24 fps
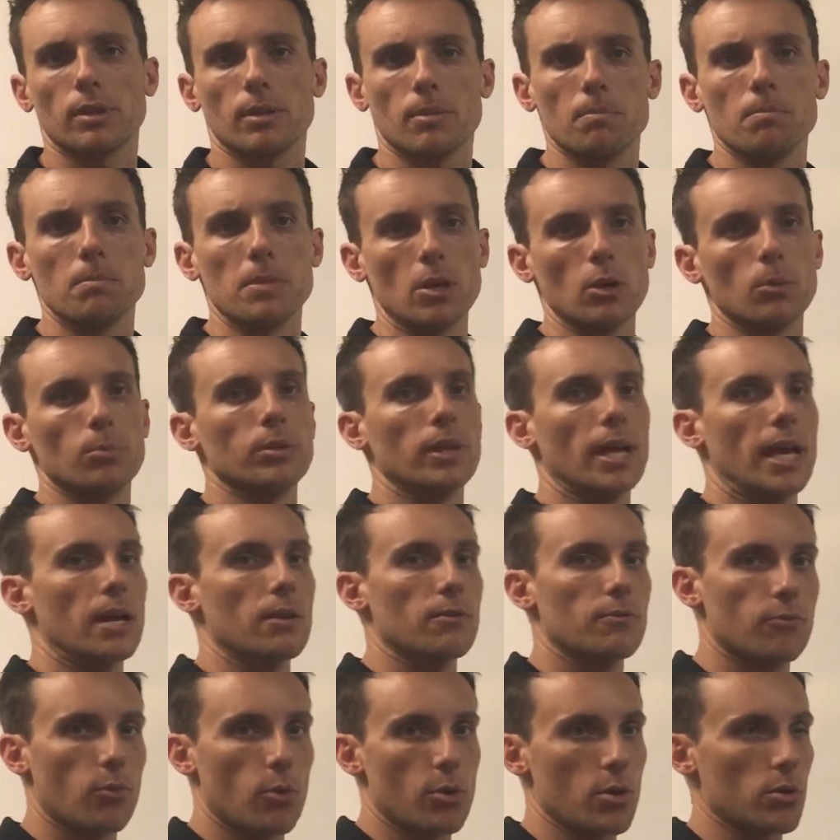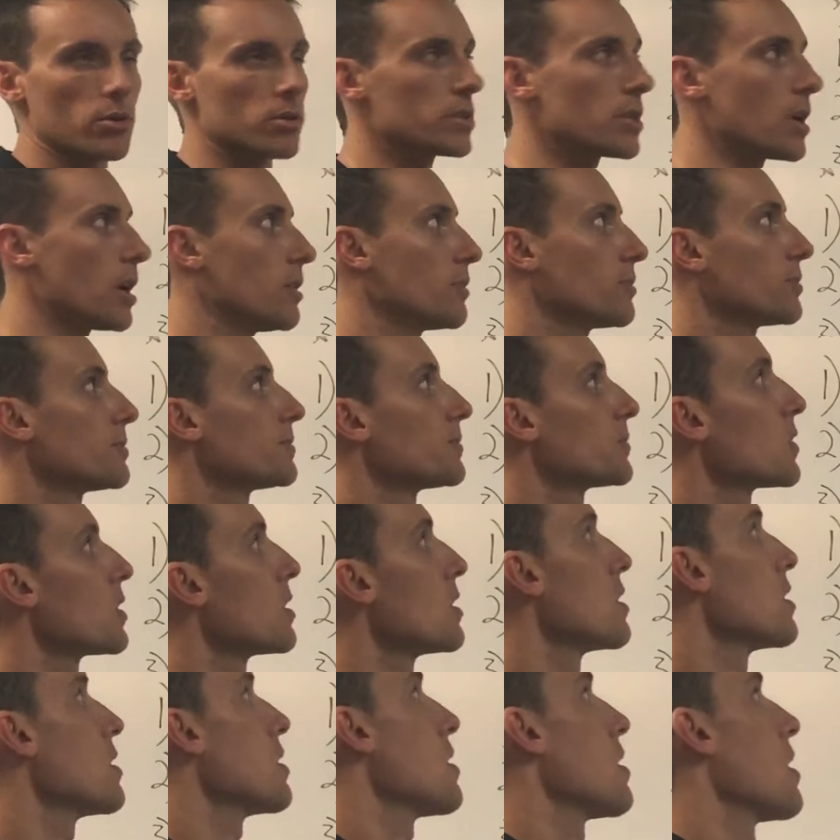meal plan for yourself.
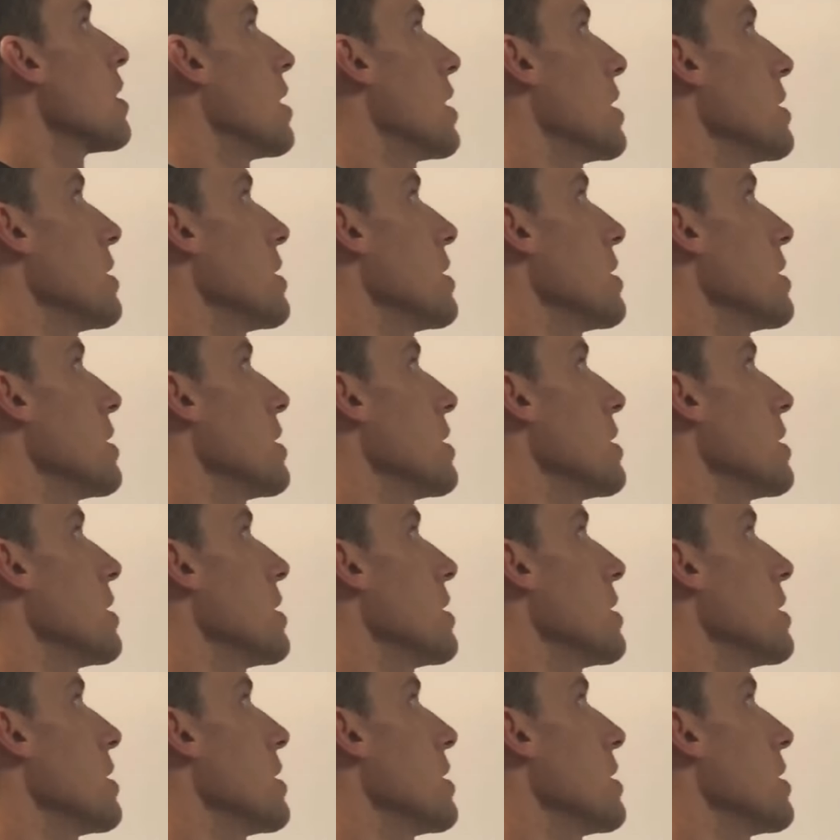All